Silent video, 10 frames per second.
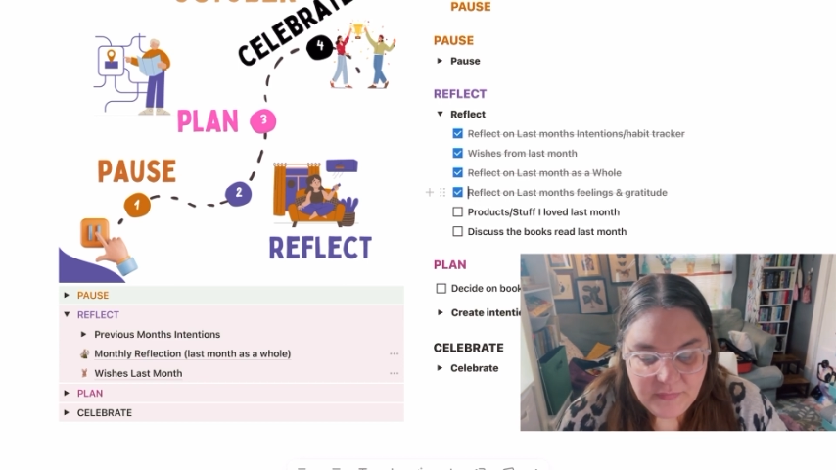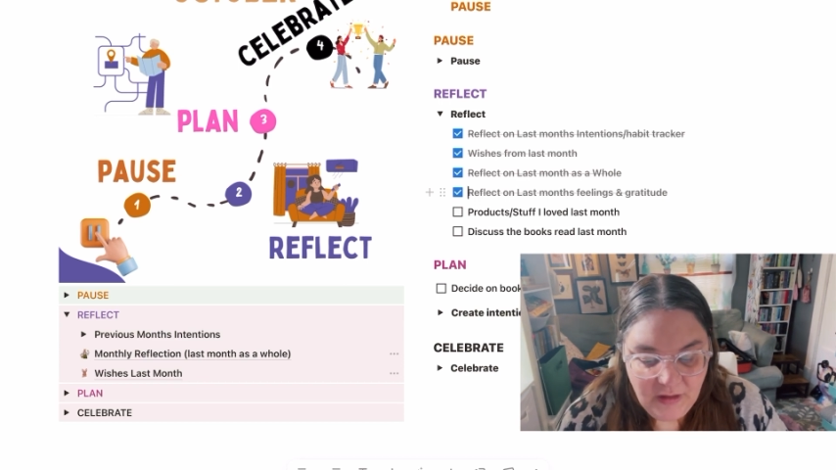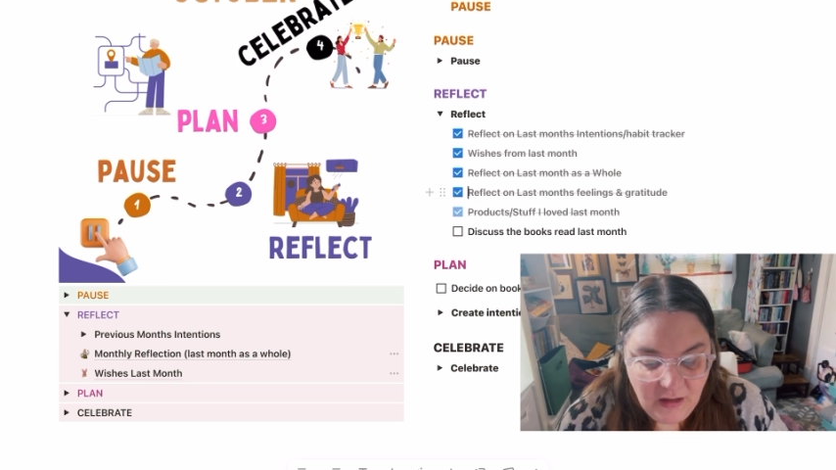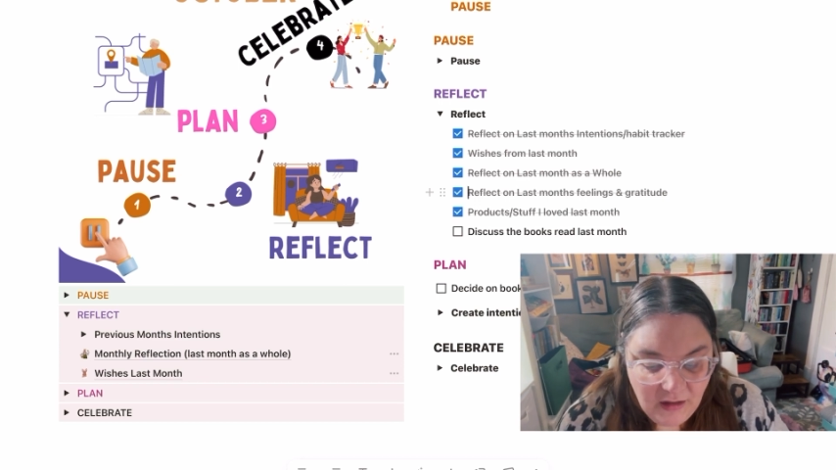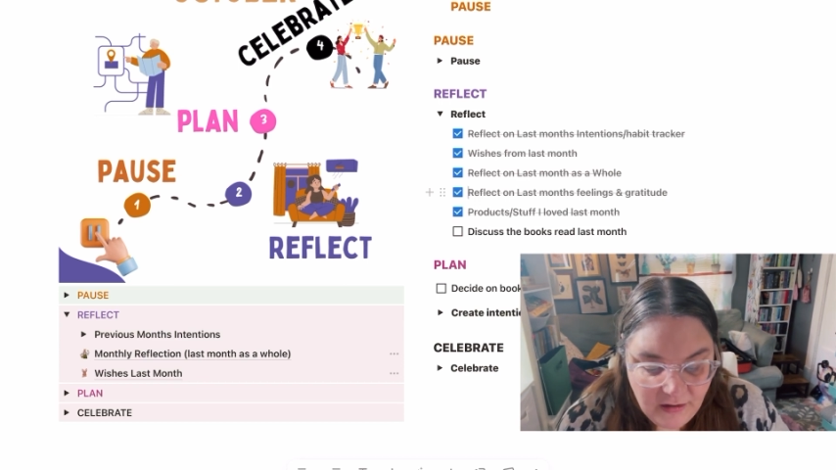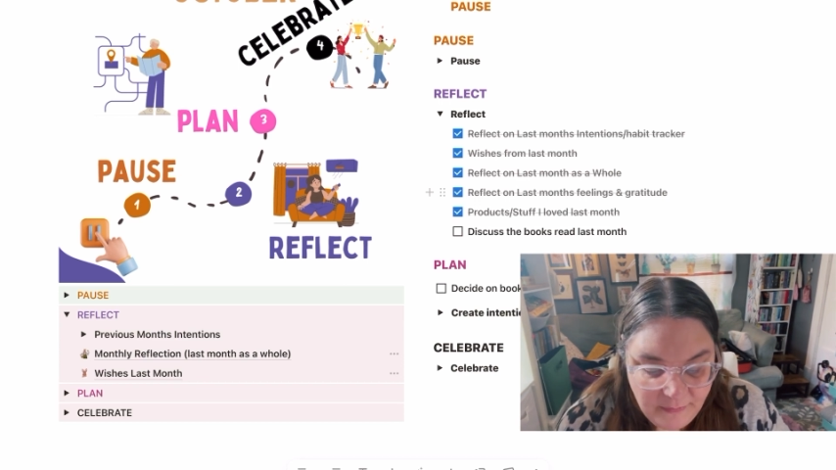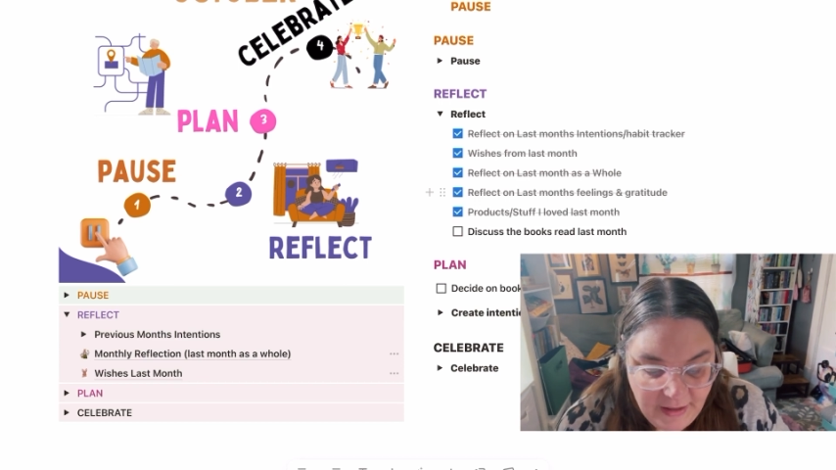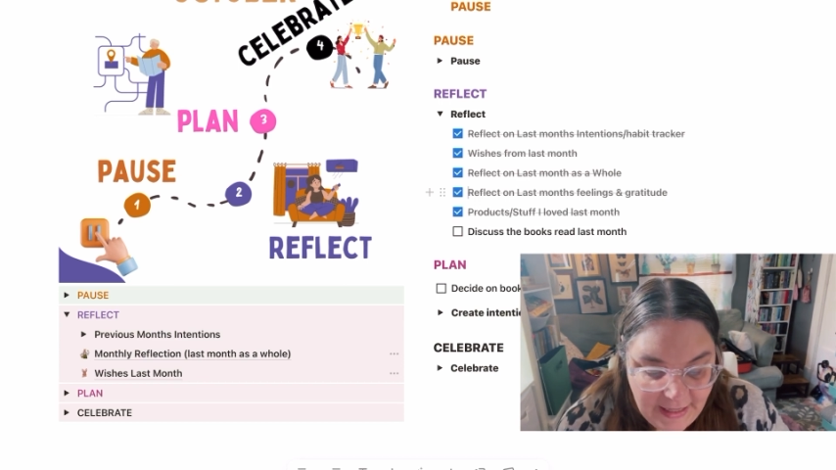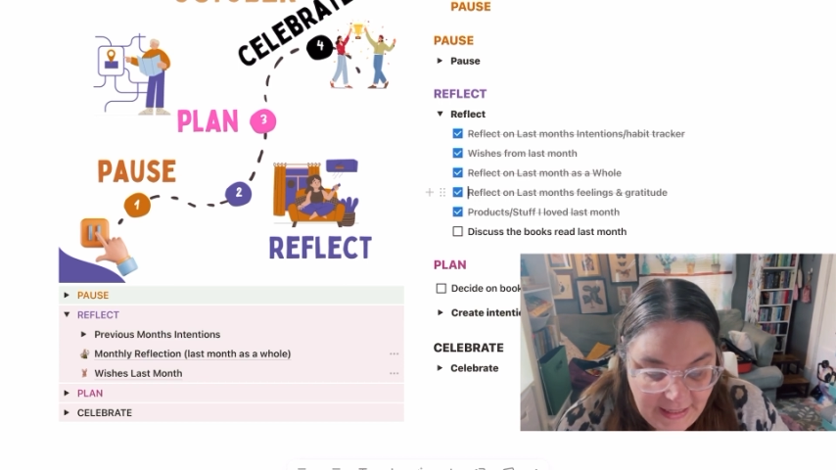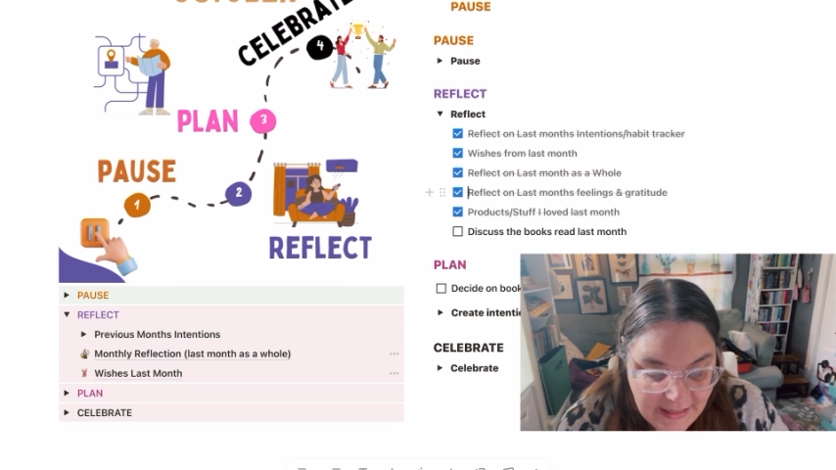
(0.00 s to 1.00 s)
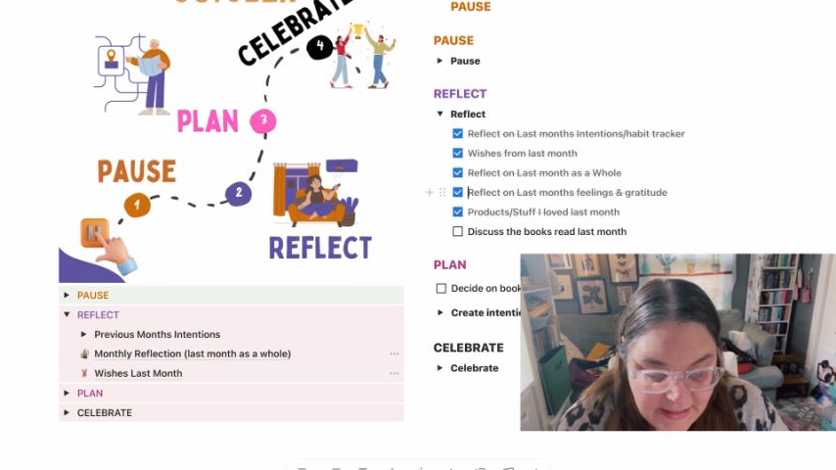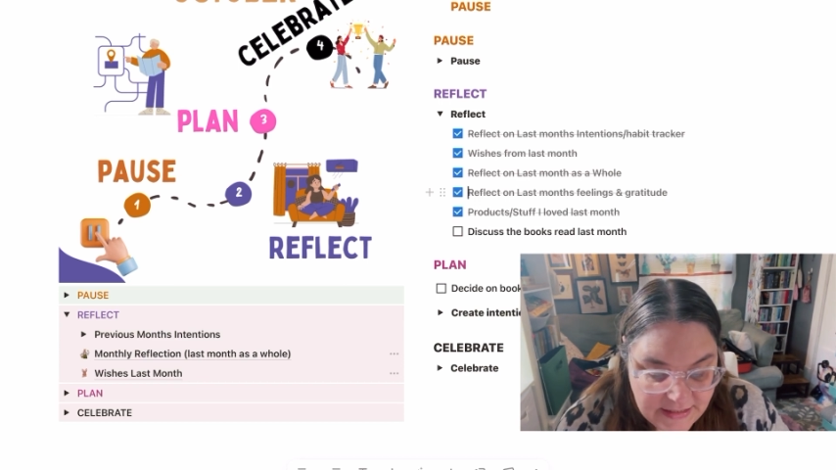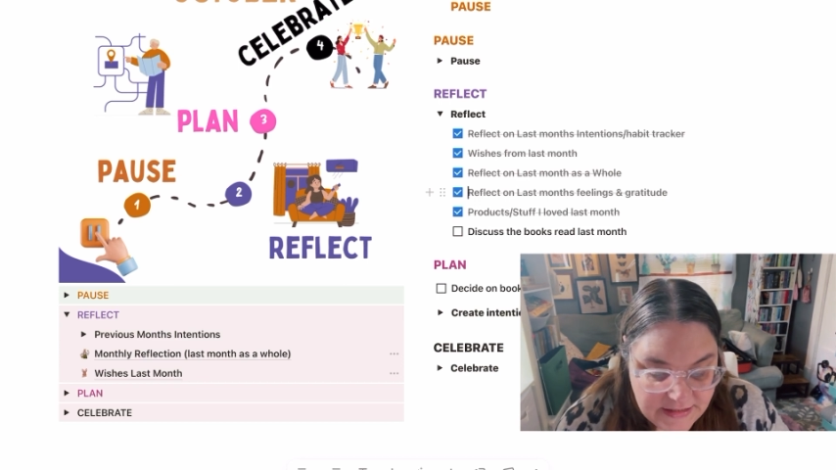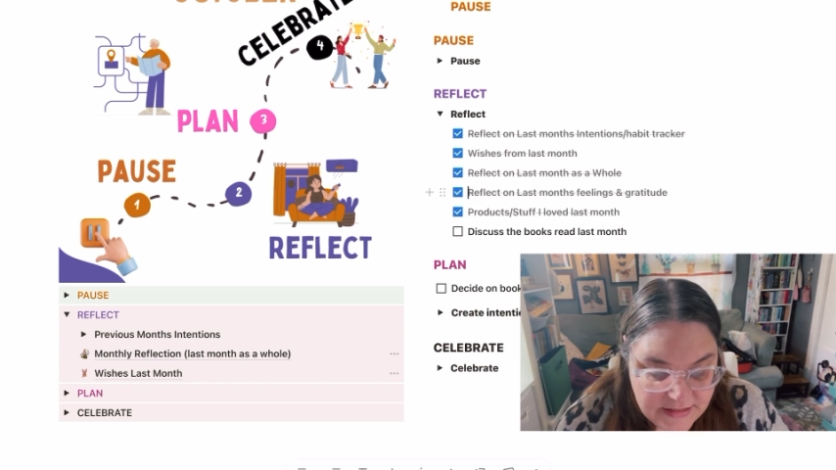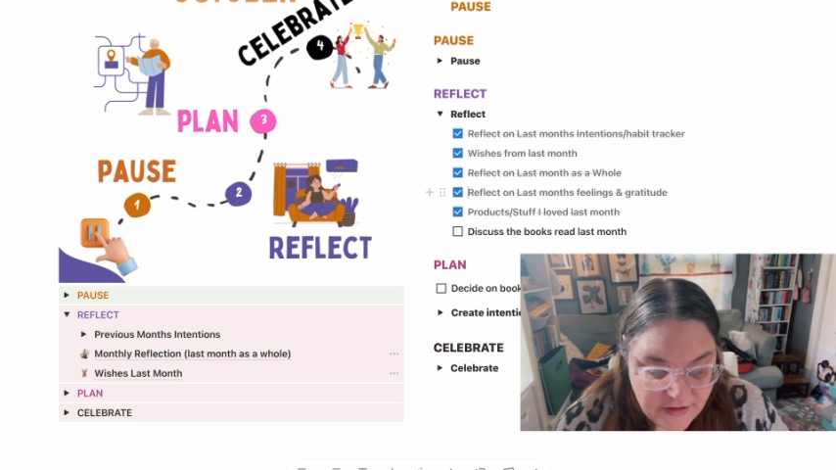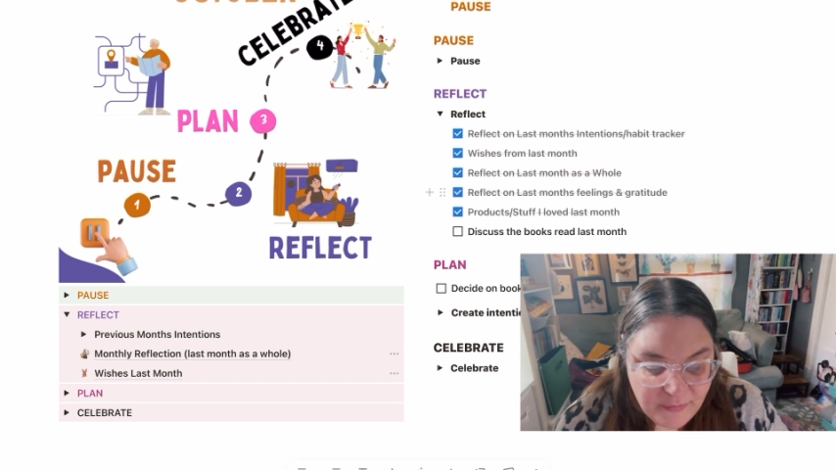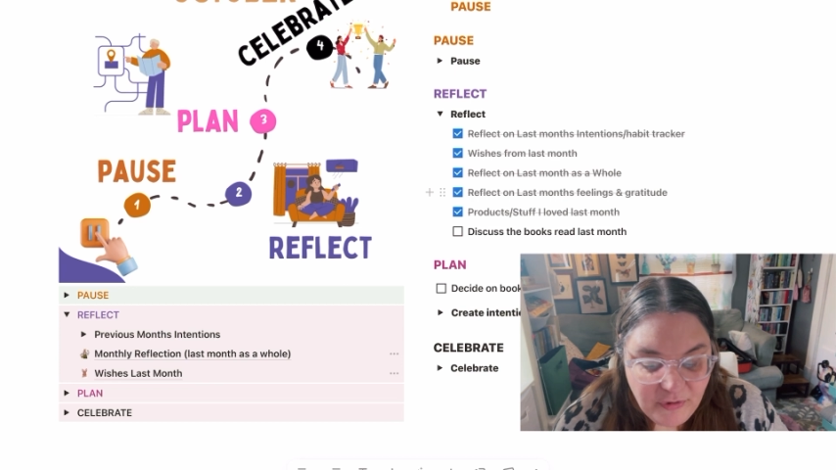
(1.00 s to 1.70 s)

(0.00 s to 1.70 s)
and the